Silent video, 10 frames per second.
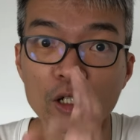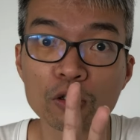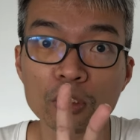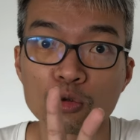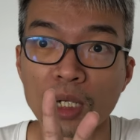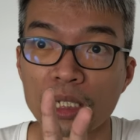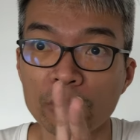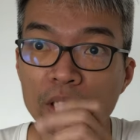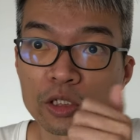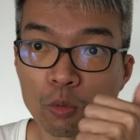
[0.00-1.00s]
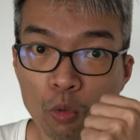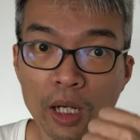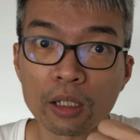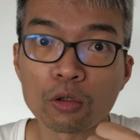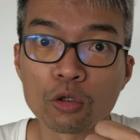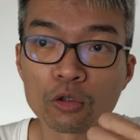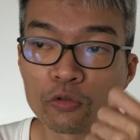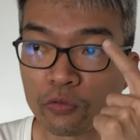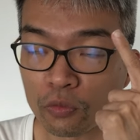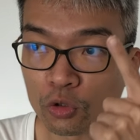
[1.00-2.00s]
included two elements: one,
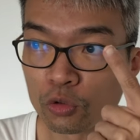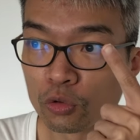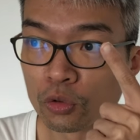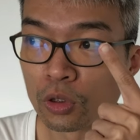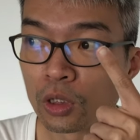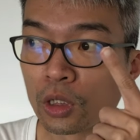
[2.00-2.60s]
growth; two,